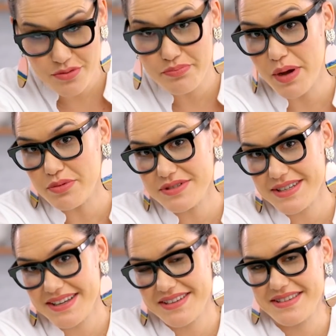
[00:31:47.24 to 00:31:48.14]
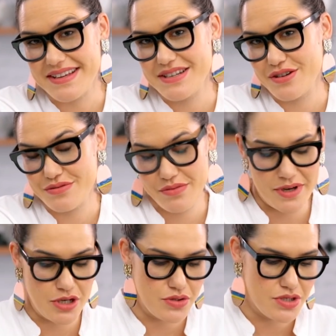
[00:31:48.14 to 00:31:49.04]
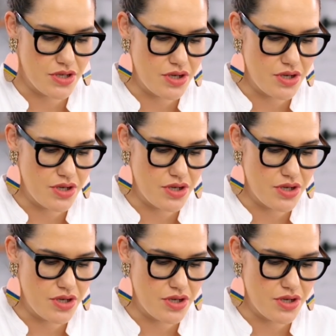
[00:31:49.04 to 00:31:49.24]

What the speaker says: little bubbles here, so that tells me we're good to